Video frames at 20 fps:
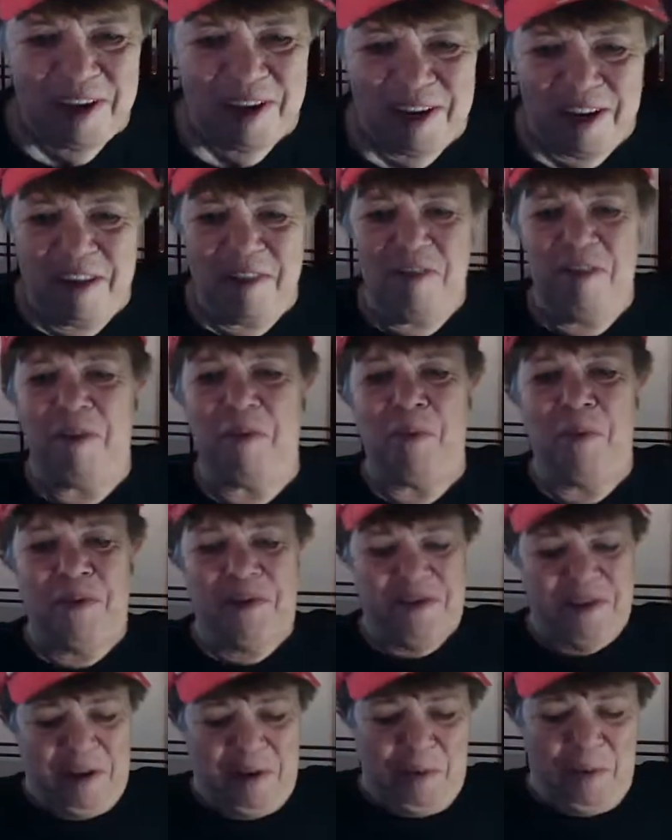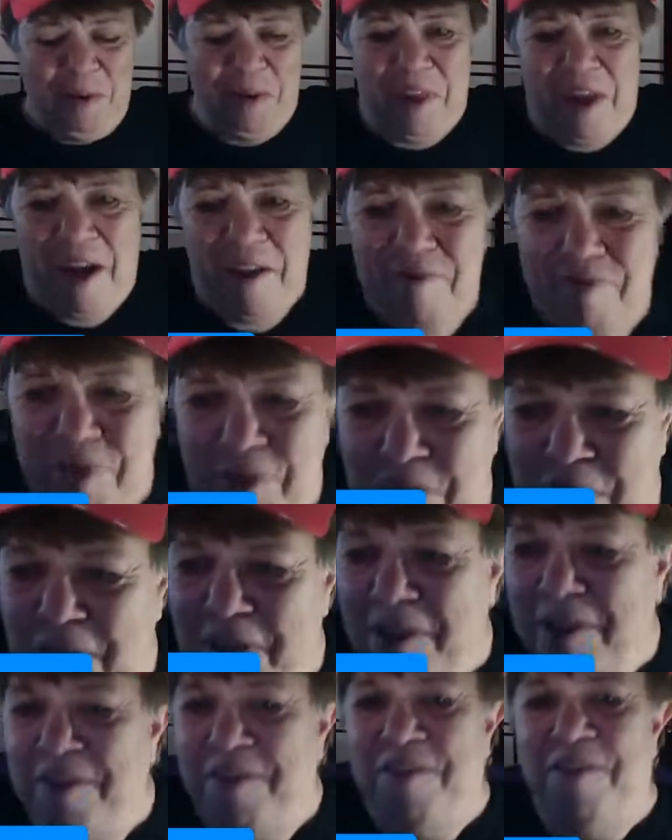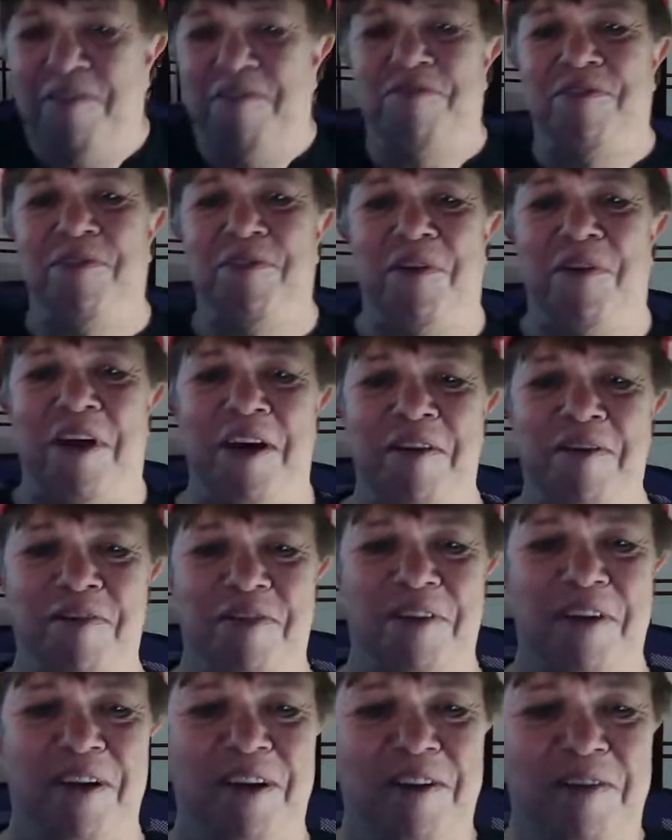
I think we're done with that for the few days.